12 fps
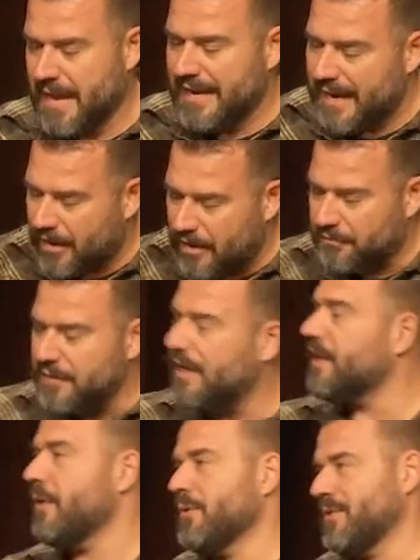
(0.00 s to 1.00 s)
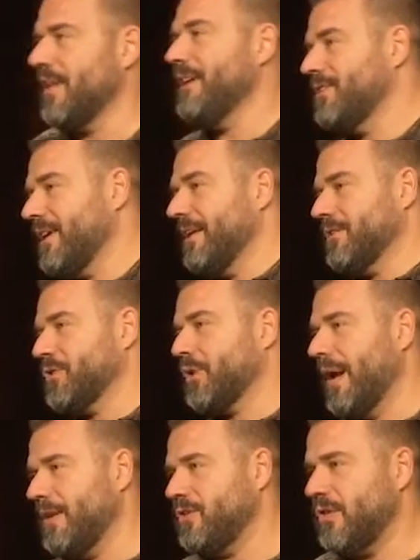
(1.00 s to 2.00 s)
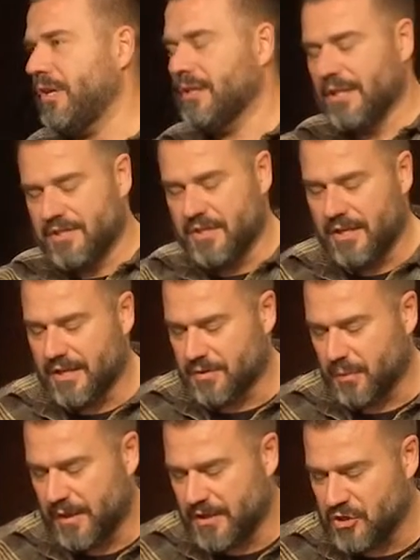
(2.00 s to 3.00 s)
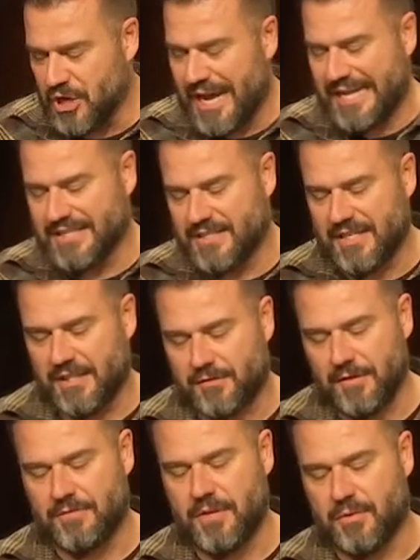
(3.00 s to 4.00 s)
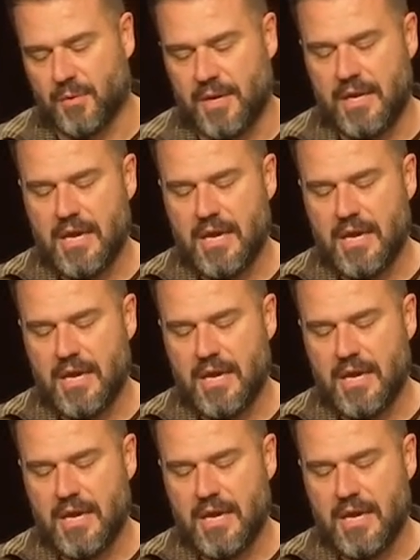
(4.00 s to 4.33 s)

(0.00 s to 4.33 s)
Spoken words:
Now, if none of those things sound strange to you, listen to this one in John 6:53.